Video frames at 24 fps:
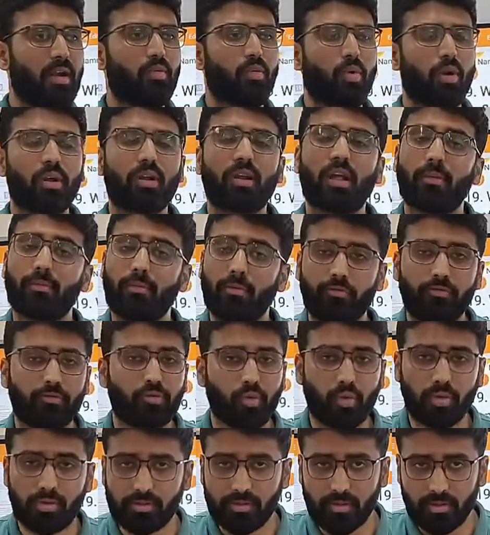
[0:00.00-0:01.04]
what type of
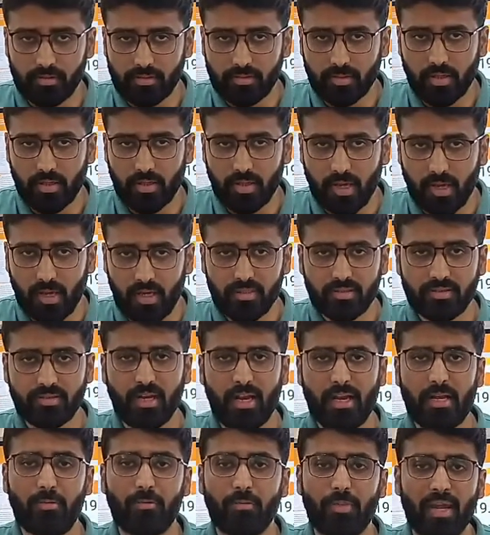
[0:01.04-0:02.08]
questions are asked
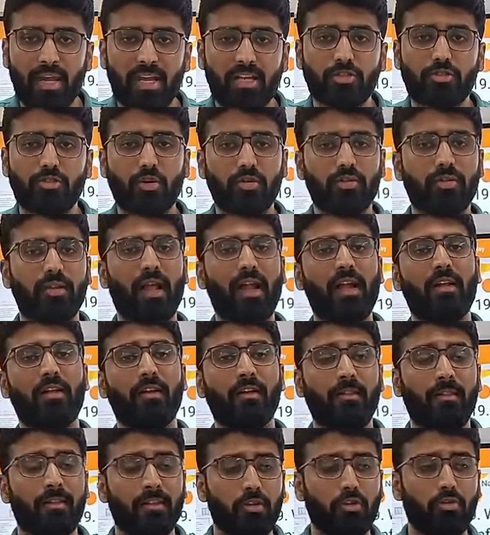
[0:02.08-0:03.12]
and based on
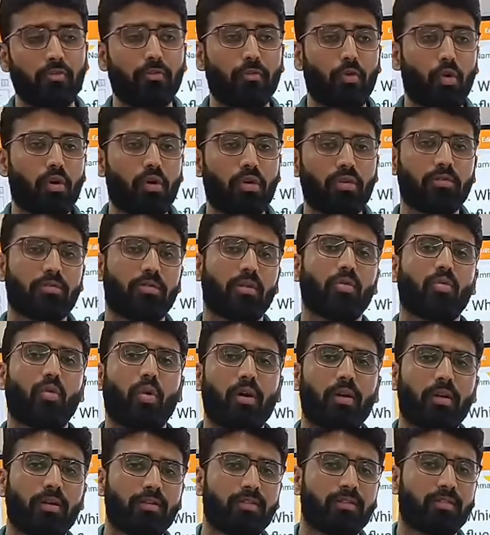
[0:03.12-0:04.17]
that, you focus on
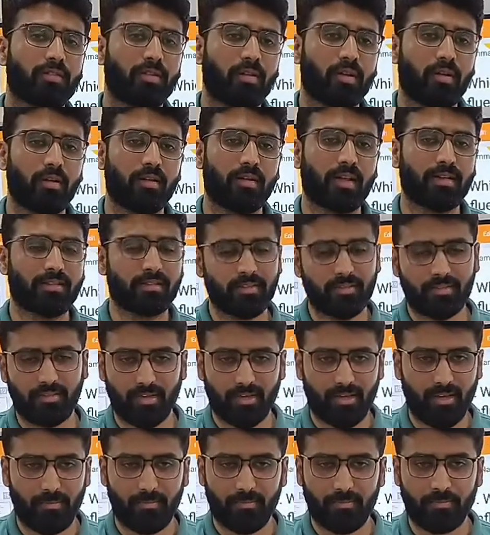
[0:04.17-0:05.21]
what is necessary.